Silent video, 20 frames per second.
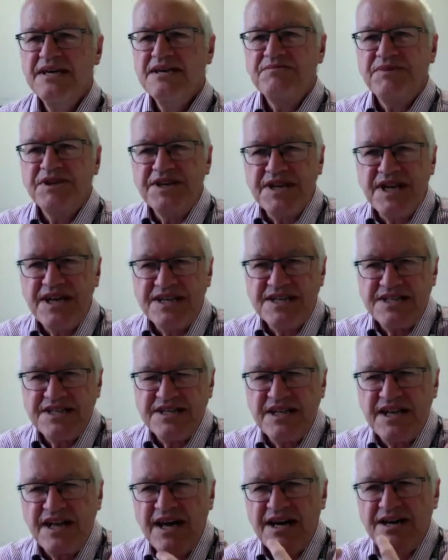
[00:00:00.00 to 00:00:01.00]
but it actually
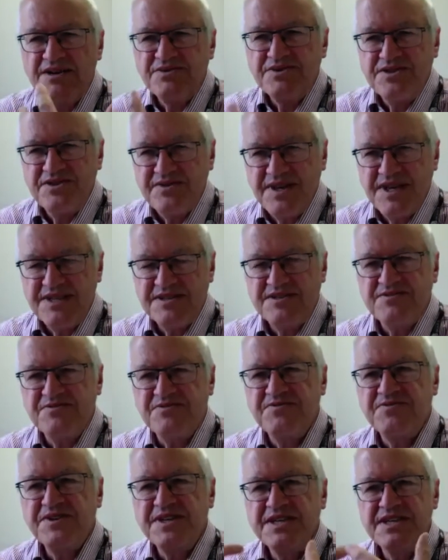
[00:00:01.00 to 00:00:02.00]
allows you then to
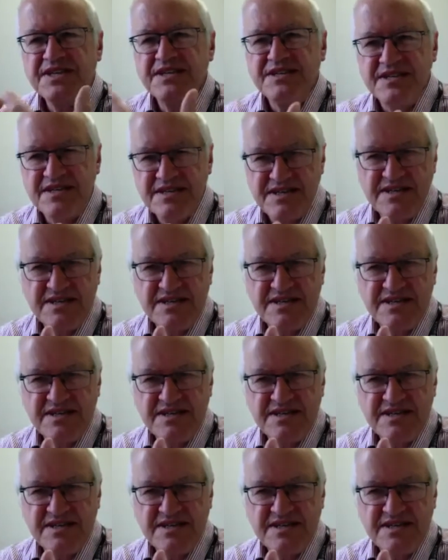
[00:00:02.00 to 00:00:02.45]
feed